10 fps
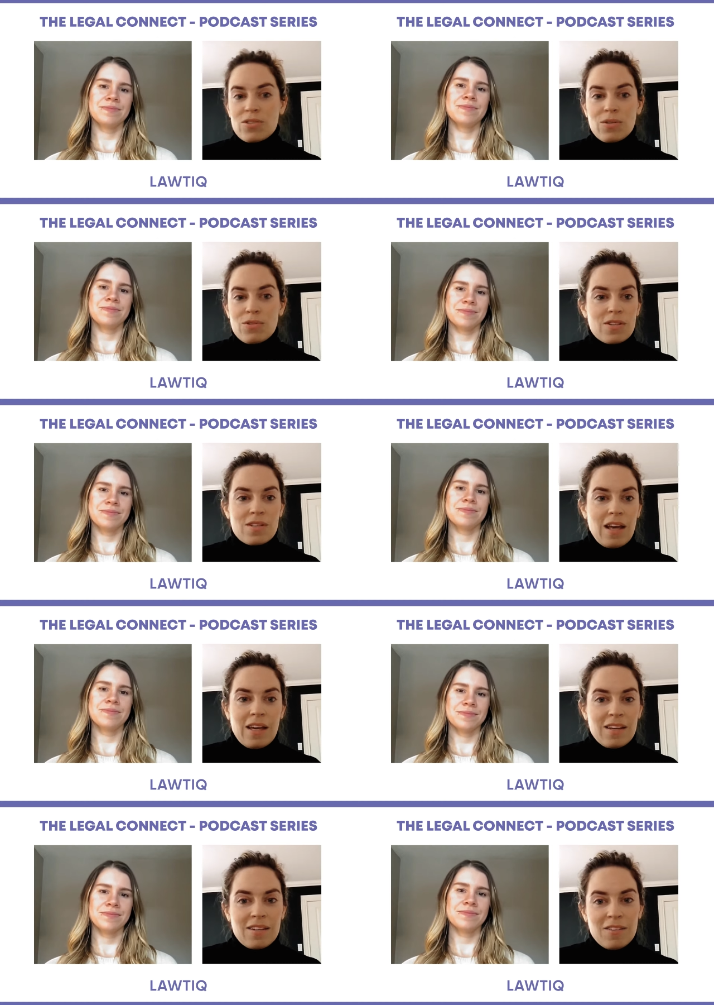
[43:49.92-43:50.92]
Speaker 1: also just
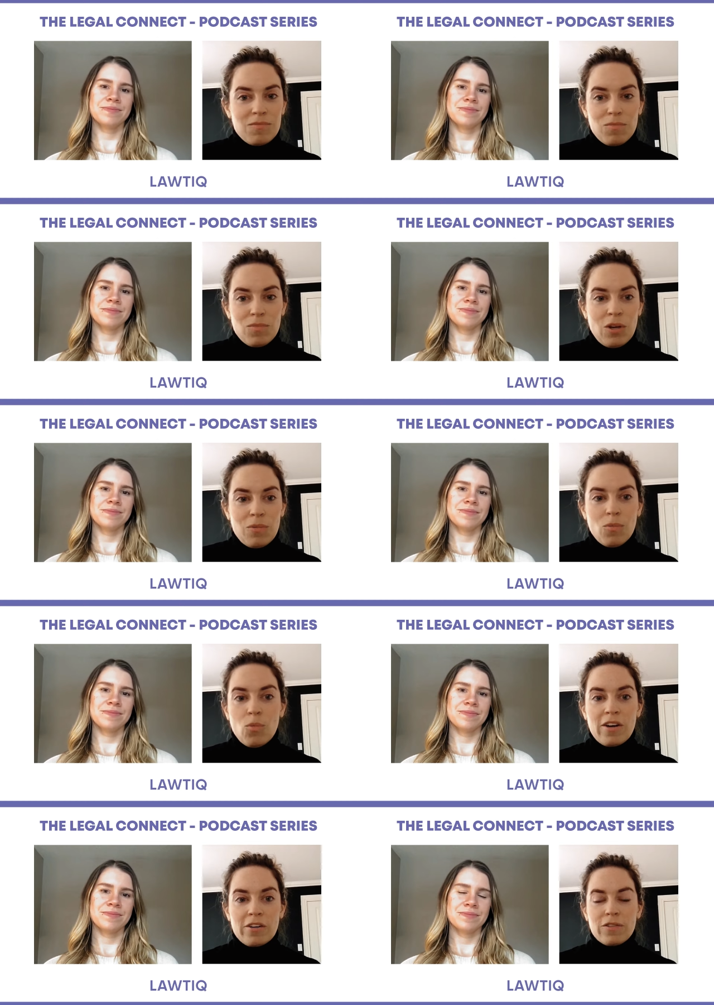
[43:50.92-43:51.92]
like you know
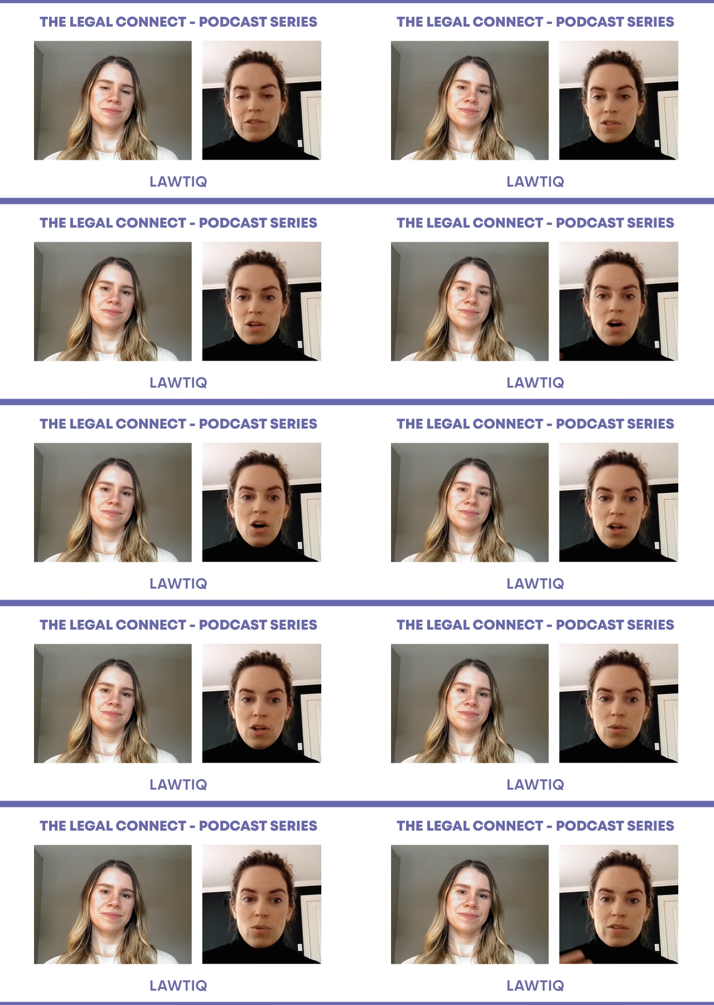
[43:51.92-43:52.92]
wonderful to
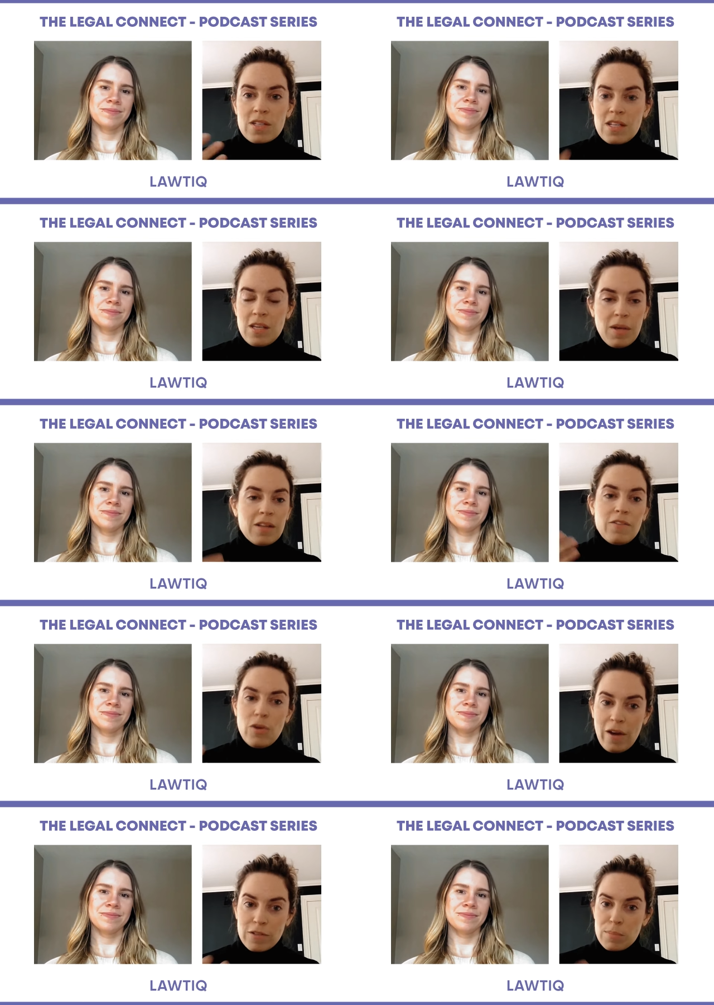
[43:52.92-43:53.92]
call or to email
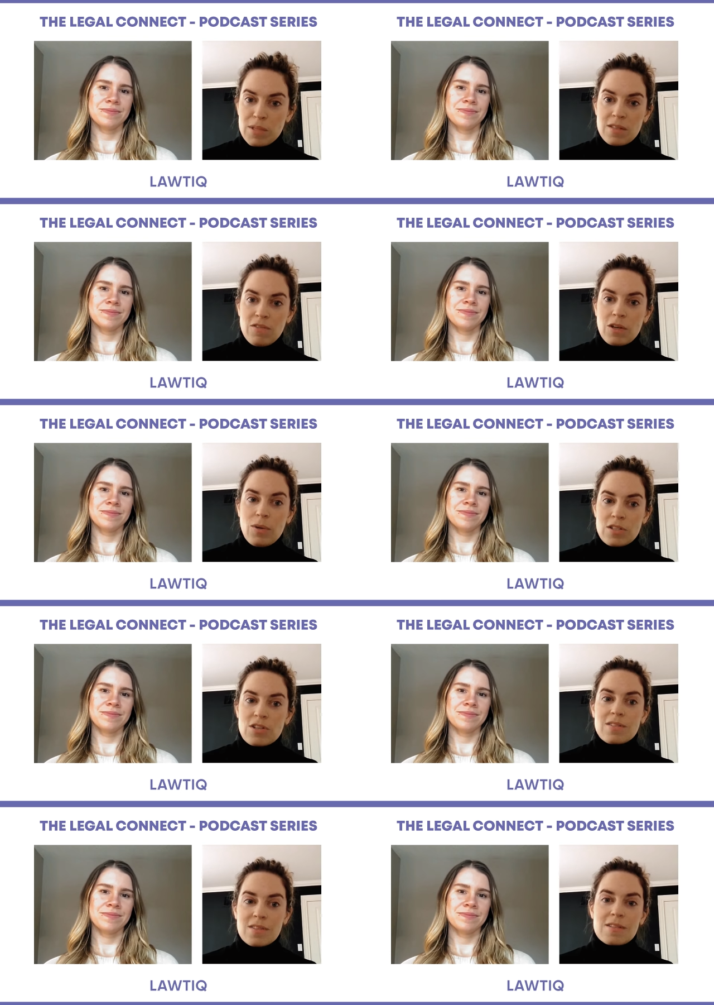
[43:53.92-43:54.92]
if you have specific
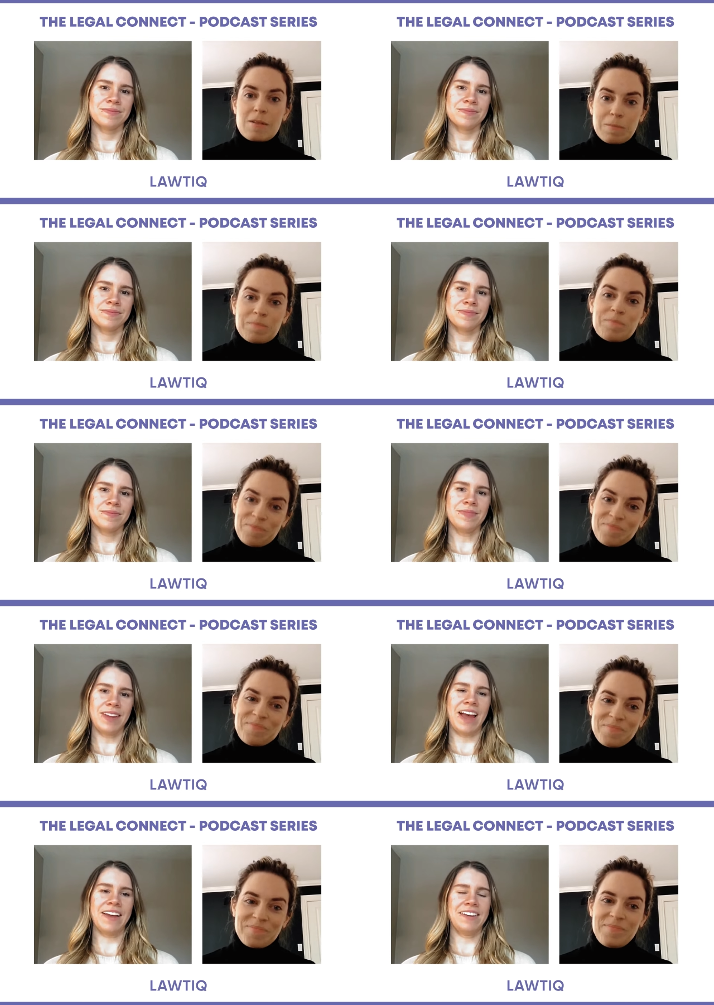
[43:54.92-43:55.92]
questions
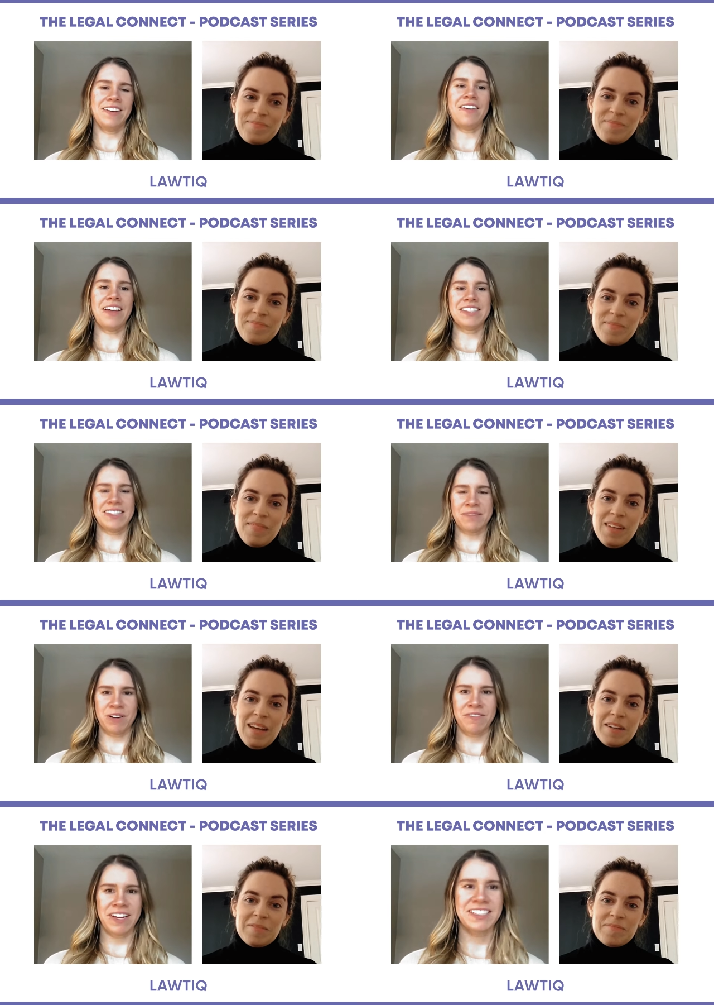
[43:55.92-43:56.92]
Speaker 2: yeah, no, that's that's
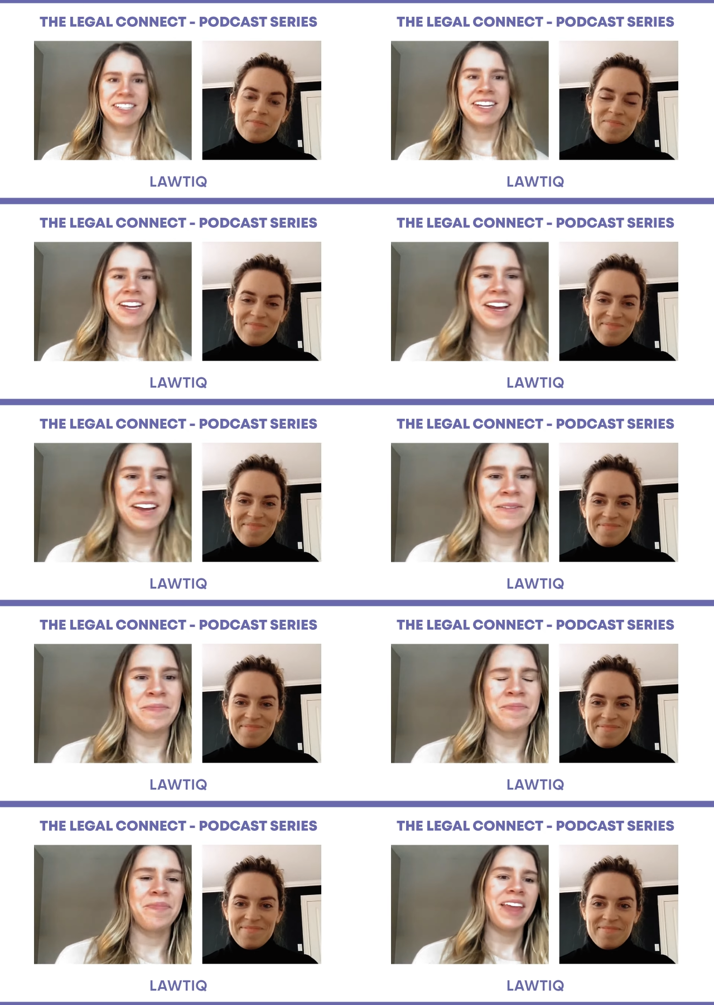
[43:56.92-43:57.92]
perfect.
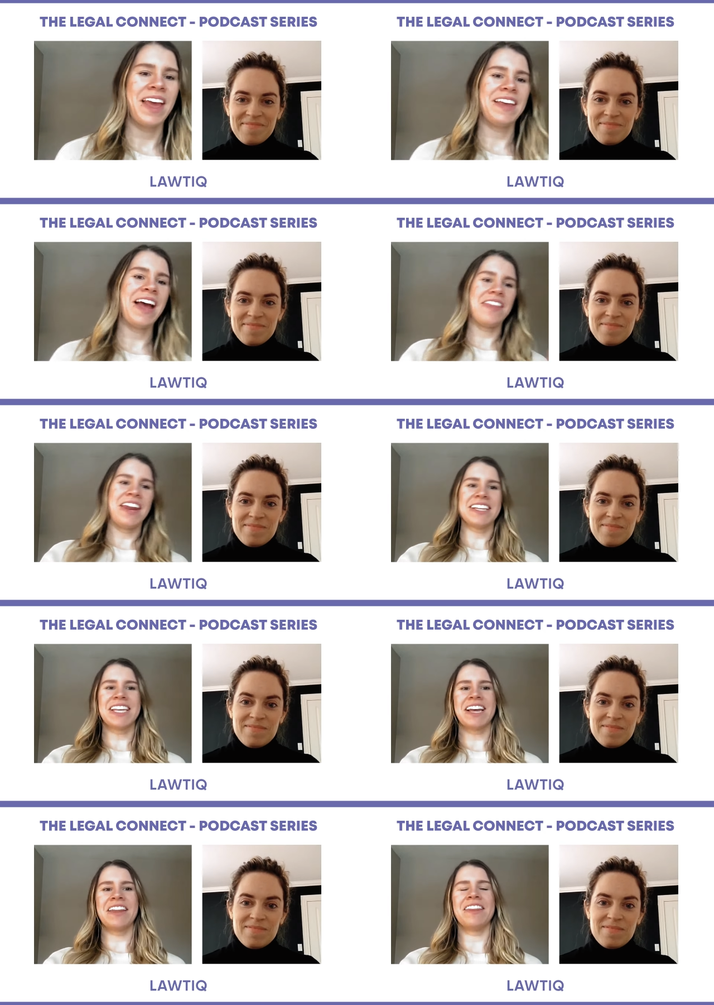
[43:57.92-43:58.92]
Um, yeah, then I guess
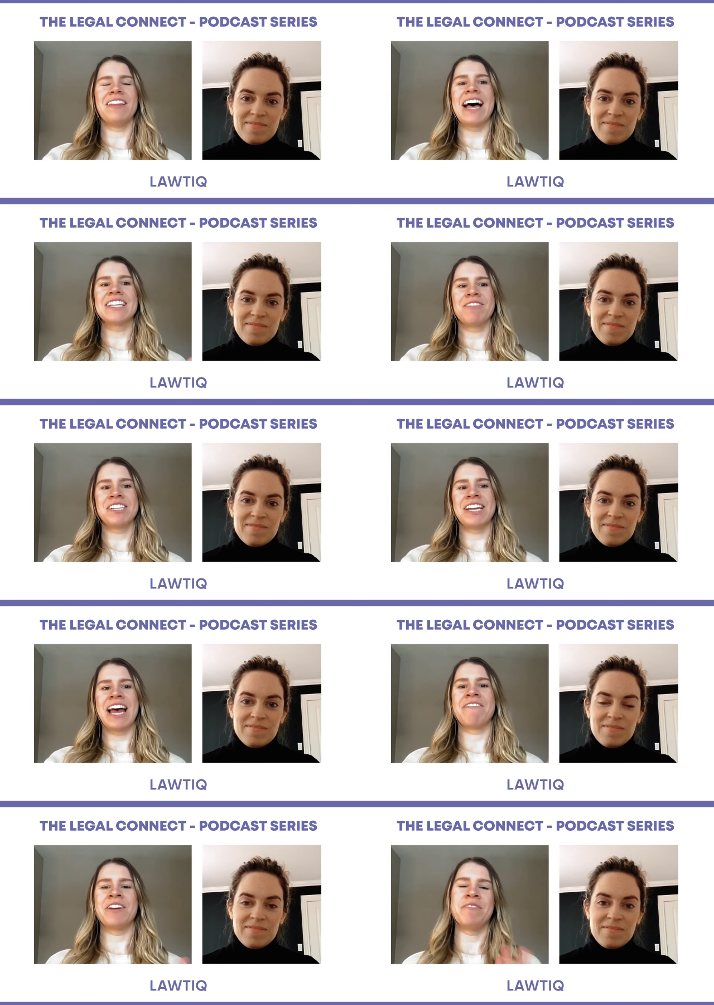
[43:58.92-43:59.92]
like kind of the last question I
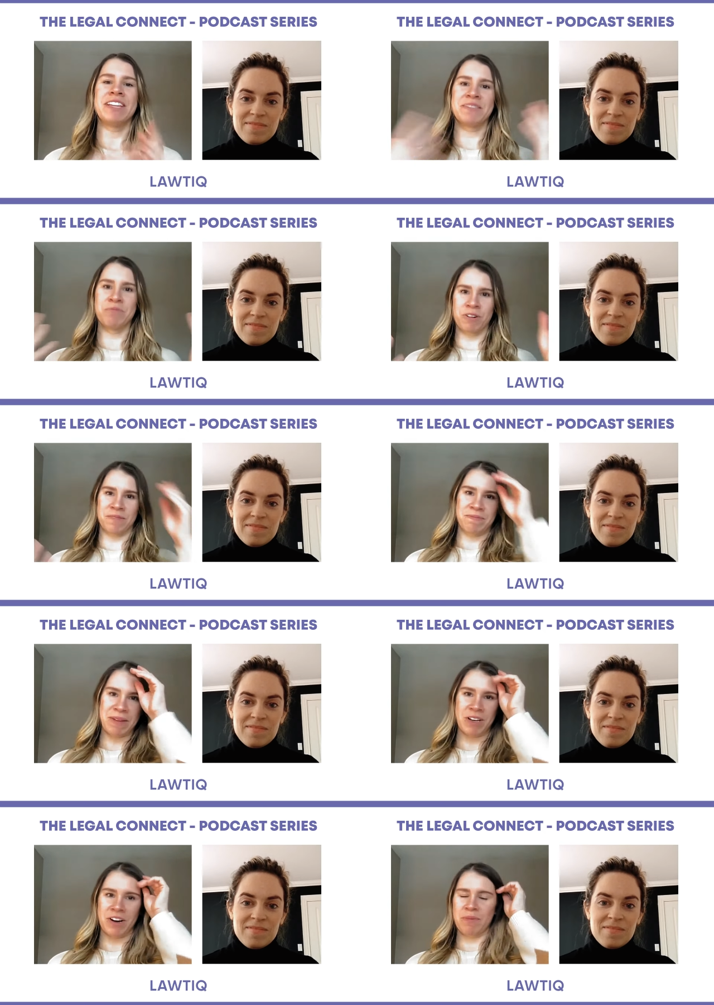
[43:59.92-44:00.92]
have for you that's more
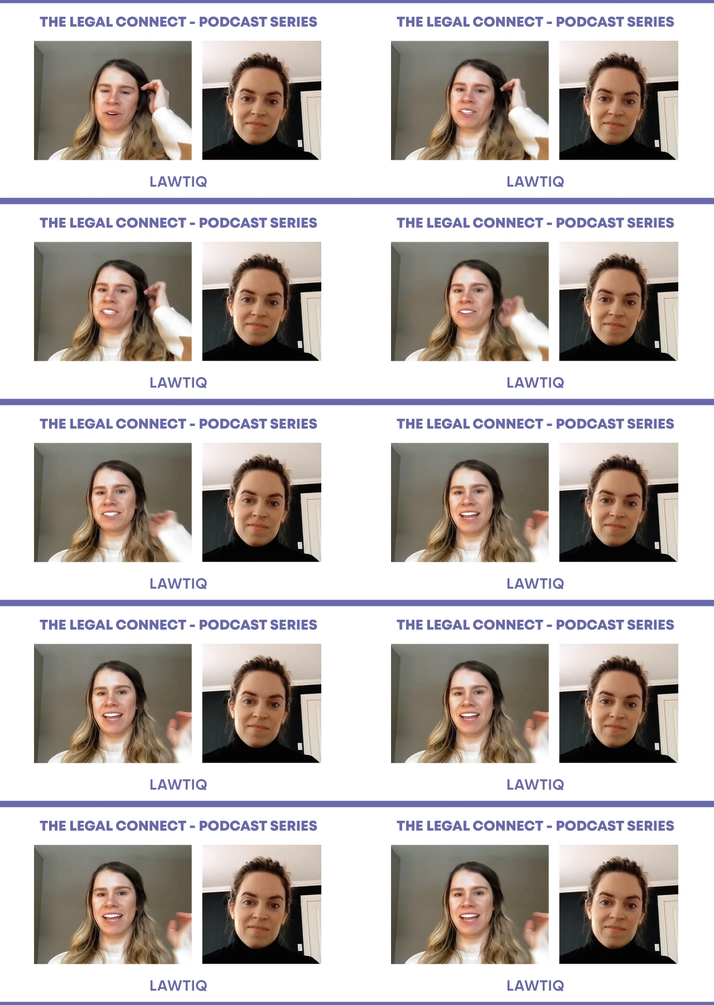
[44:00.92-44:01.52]
maybe on a personal